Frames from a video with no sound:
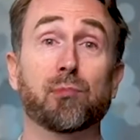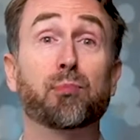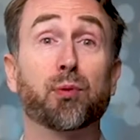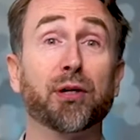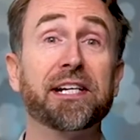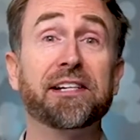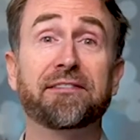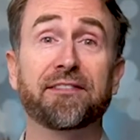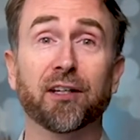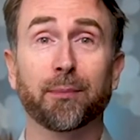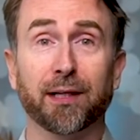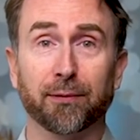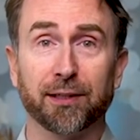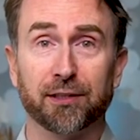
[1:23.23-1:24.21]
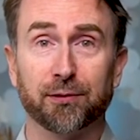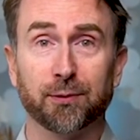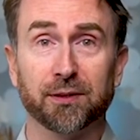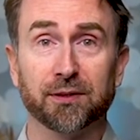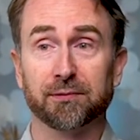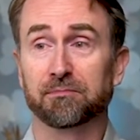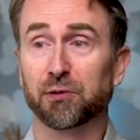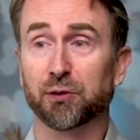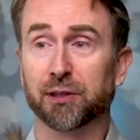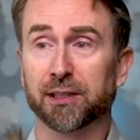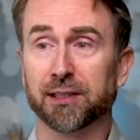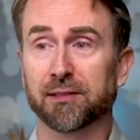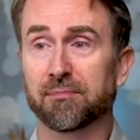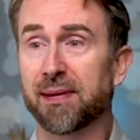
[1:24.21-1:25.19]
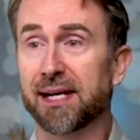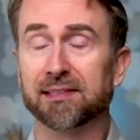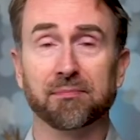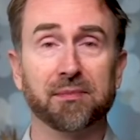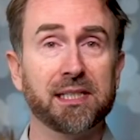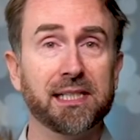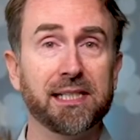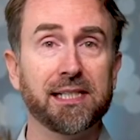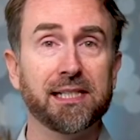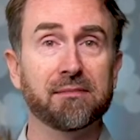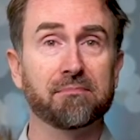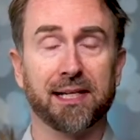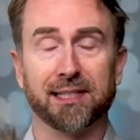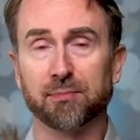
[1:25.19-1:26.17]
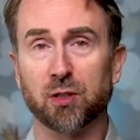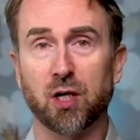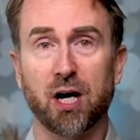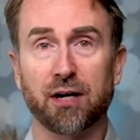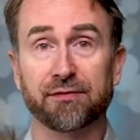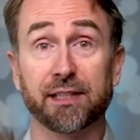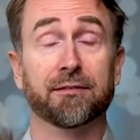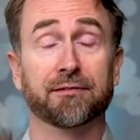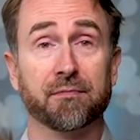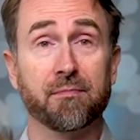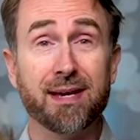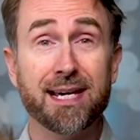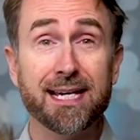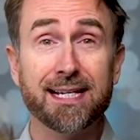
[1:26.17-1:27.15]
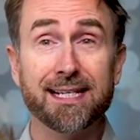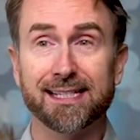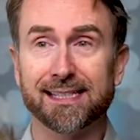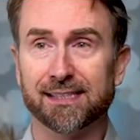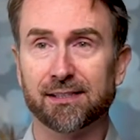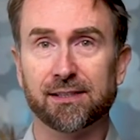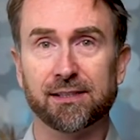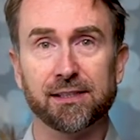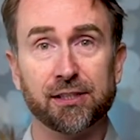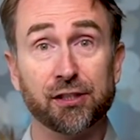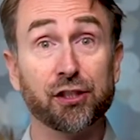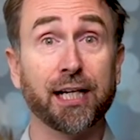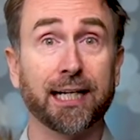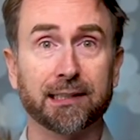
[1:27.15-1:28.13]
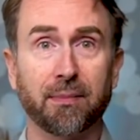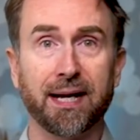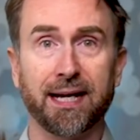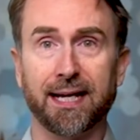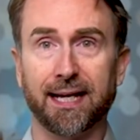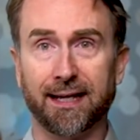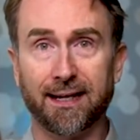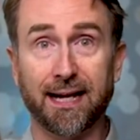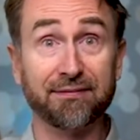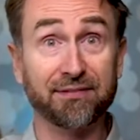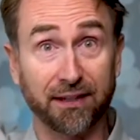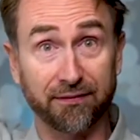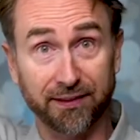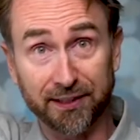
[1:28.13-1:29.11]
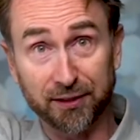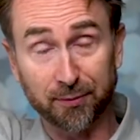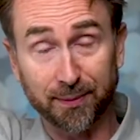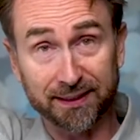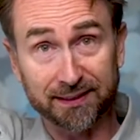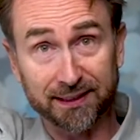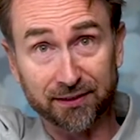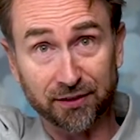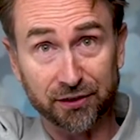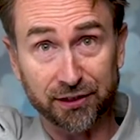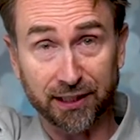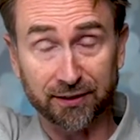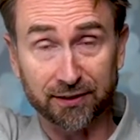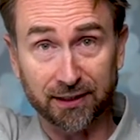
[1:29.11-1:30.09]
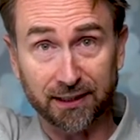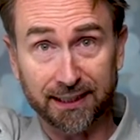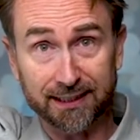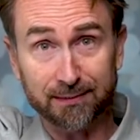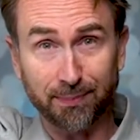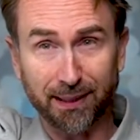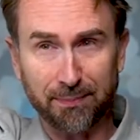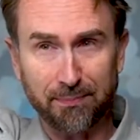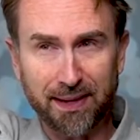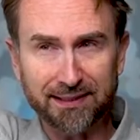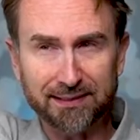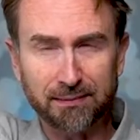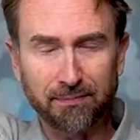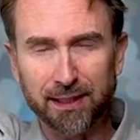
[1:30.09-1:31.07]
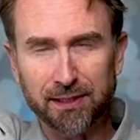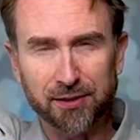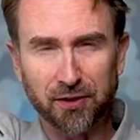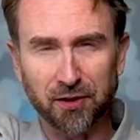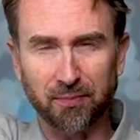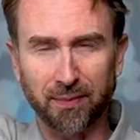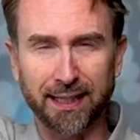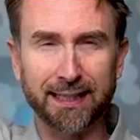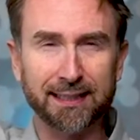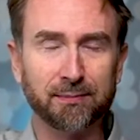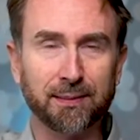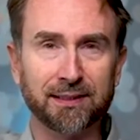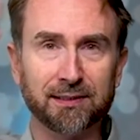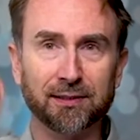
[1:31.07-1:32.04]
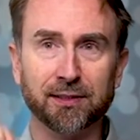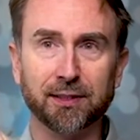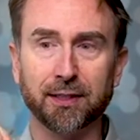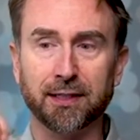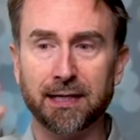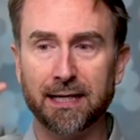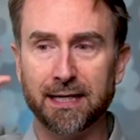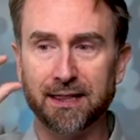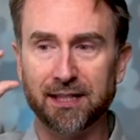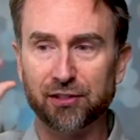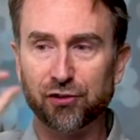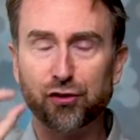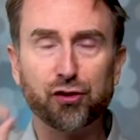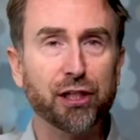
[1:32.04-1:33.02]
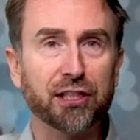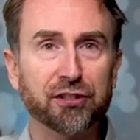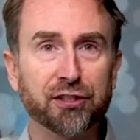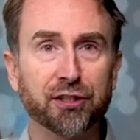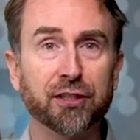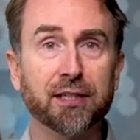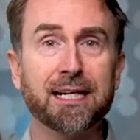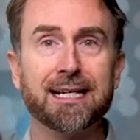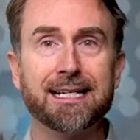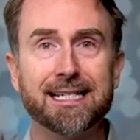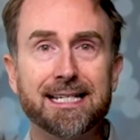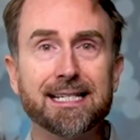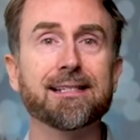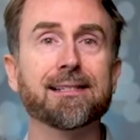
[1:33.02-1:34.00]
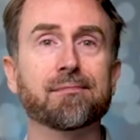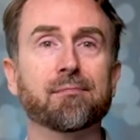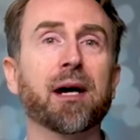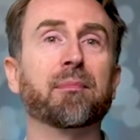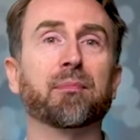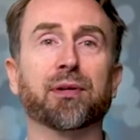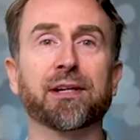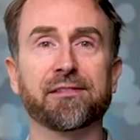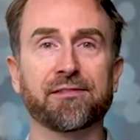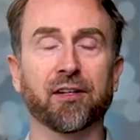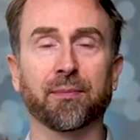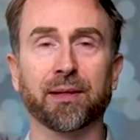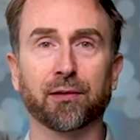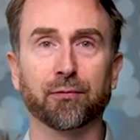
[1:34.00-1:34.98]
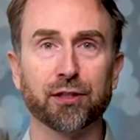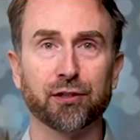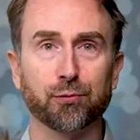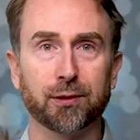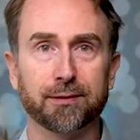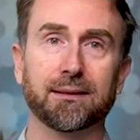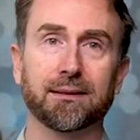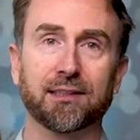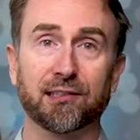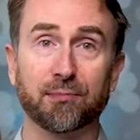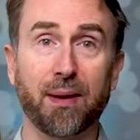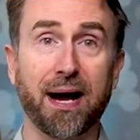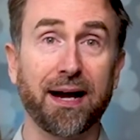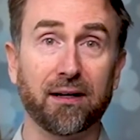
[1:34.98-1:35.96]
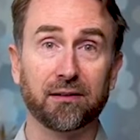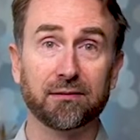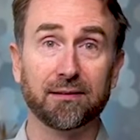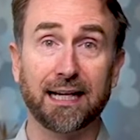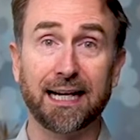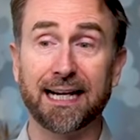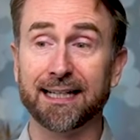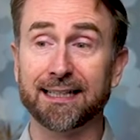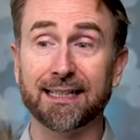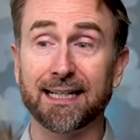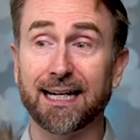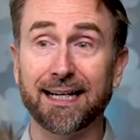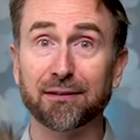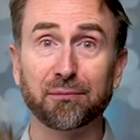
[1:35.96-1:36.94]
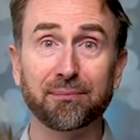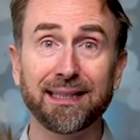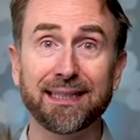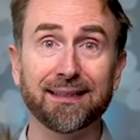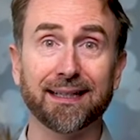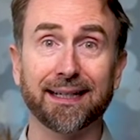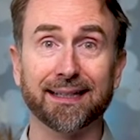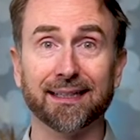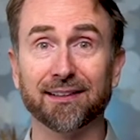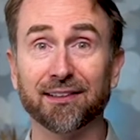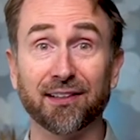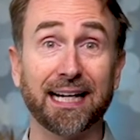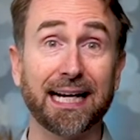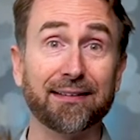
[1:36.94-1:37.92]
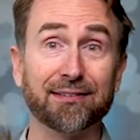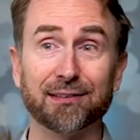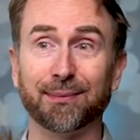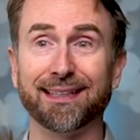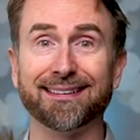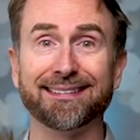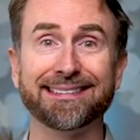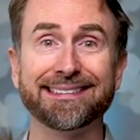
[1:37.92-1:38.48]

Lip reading: Pre-filming rituals. You could make some tea, make some coffee. For me, it's to check my head. I've got a video about this I'll share in the links, but I'm basically making sure that my headspace is good. This gesture is my pre-filming ritual. Smile. And I don't mean like a little half smile.